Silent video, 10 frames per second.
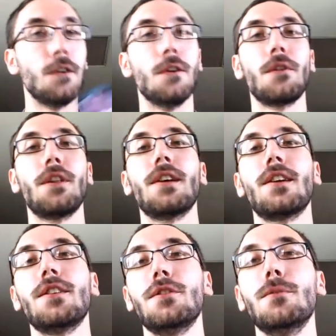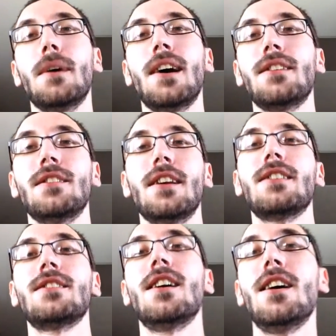don't think because you pass an
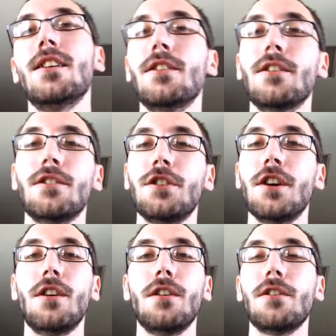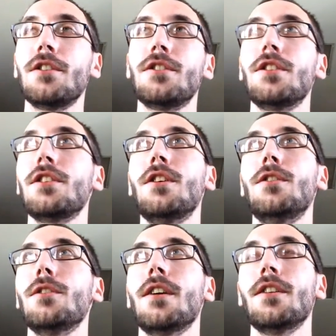Exxon or a Shell or a
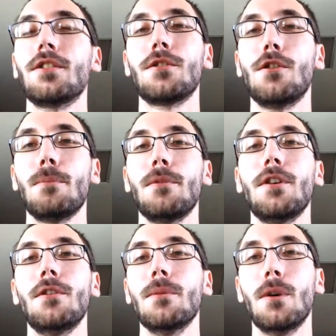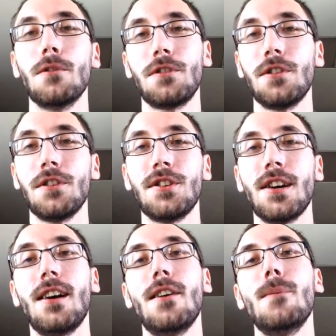Citgo that it's corporate owned. Most of the
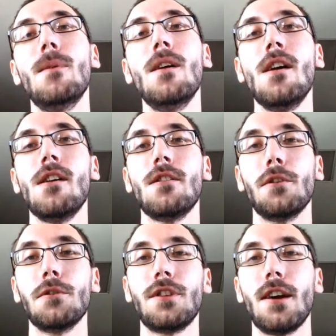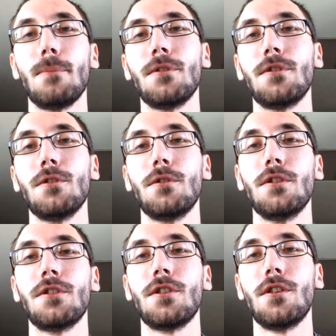time, those type of
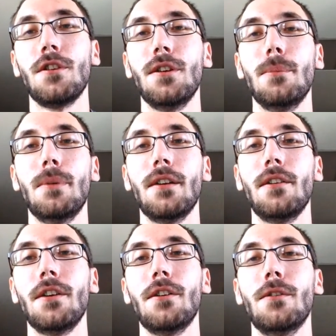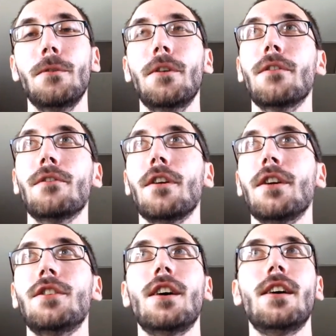stores are independently owned and
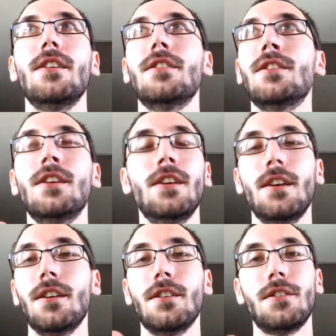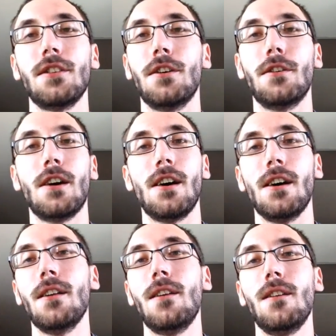franchised.
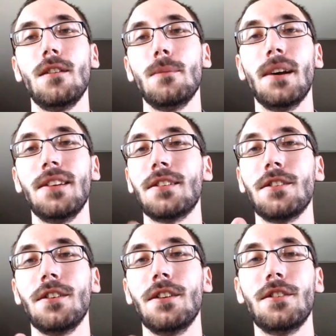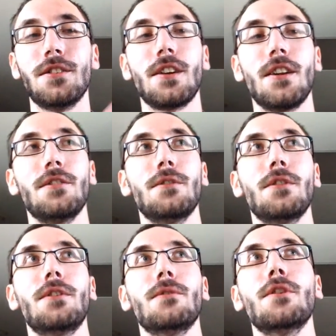So basically, you just got to do a
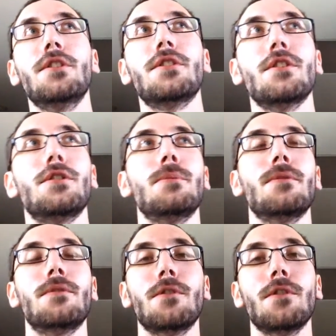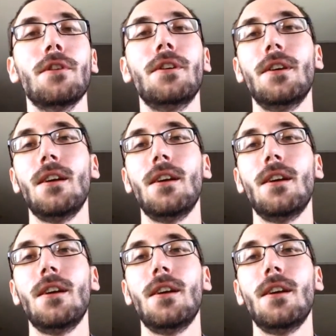little research before